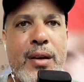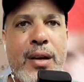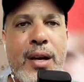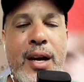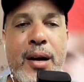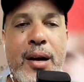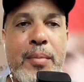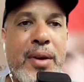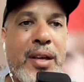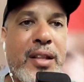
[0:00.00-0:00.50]

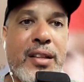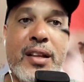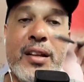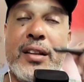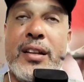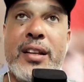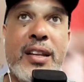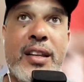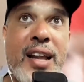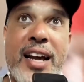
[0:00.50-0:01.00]
and the
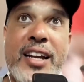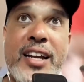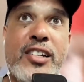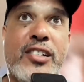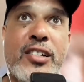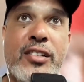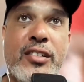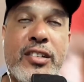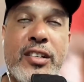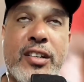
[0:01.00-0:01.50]

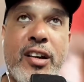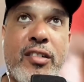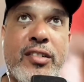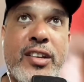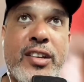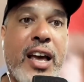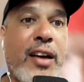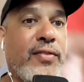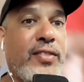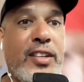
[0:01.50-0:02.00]
nations are going
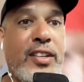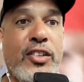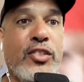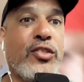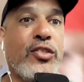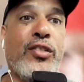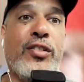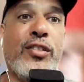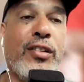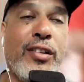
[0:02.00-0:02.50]
to have to
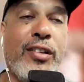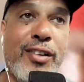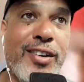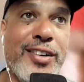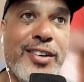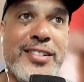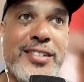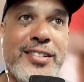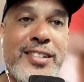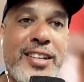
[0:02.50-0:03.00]

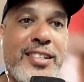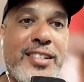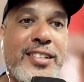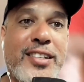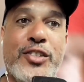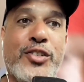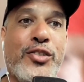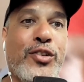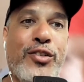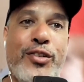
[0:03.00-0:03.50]
internalize these
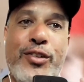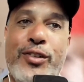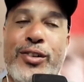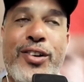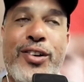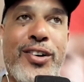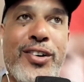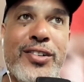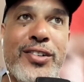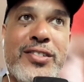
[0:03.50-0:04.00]
external
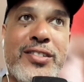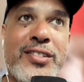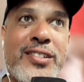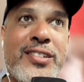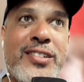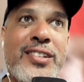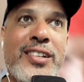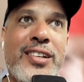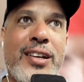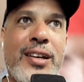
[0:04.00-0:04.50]

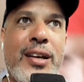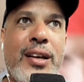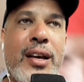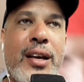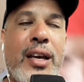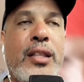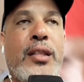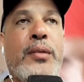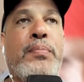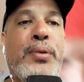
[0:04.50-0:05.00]
costs,
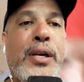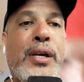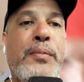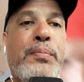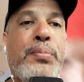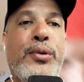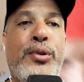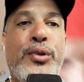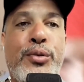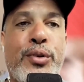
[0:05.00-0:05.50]
and the
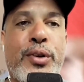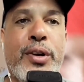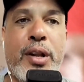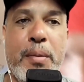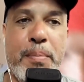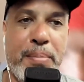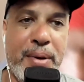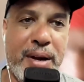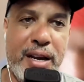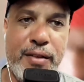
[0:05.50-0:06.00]
people who are going
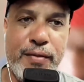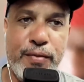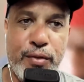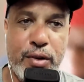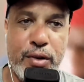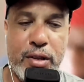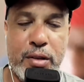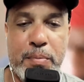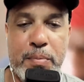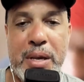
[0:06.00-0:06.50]
to pay for
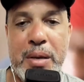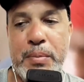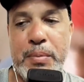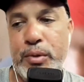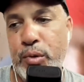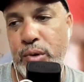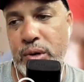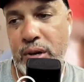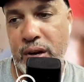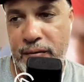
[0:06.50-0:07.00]
it, the people
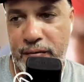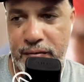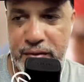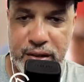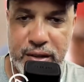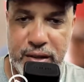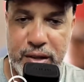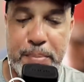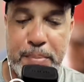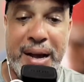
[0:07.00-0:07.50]
who are going to
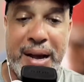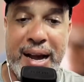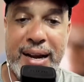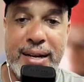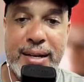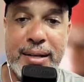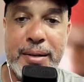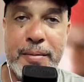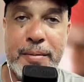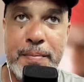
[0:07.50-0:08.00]
feel the
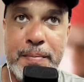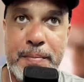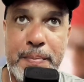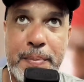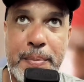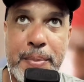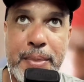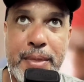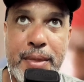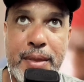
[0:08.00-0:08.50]
pain,
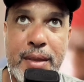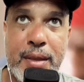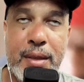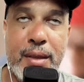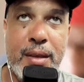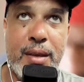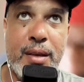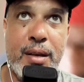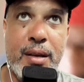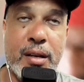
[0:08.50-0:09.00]

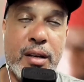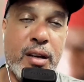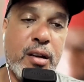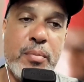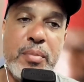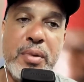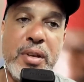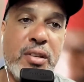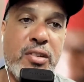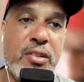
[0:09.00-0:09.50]
are going
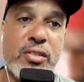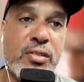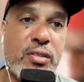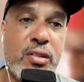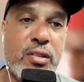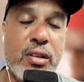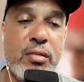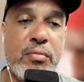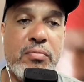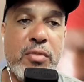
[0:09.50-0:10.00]
to be just
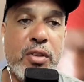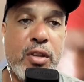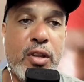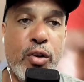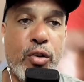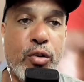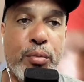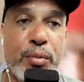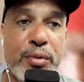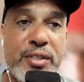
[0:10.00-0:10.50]
the
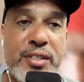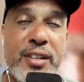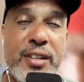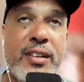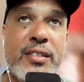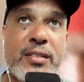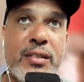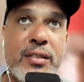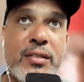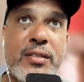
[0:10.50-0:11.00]
normal
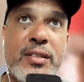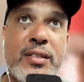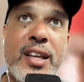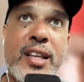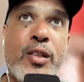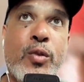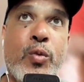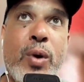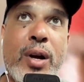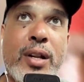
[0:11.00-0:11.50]
citizens.
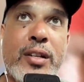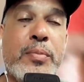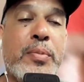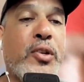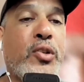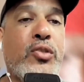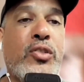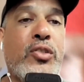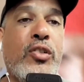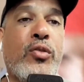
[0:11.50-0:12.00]
They're the ones,
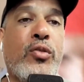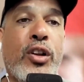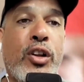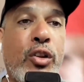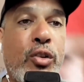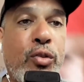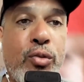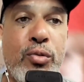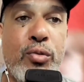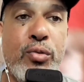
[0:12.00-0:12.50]
because you're going to
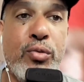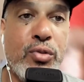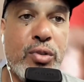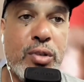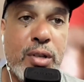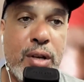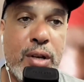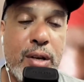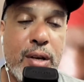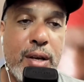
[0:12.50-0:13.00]
lose.
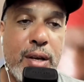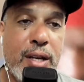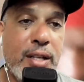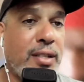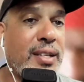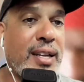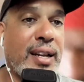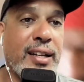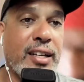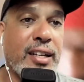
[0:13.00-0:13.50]
He's
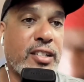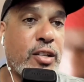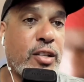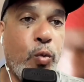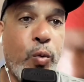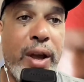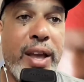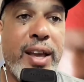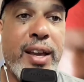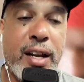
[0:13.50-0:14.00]
telling us that
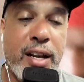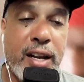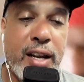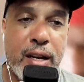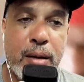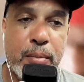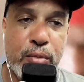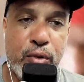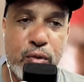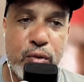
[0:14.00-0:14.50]
we're going to
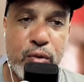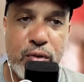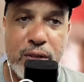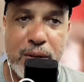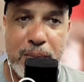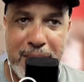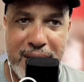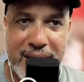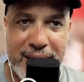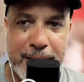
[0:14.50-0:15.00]
end up
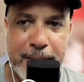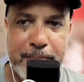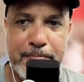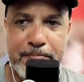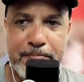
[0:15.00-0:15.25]
losing money.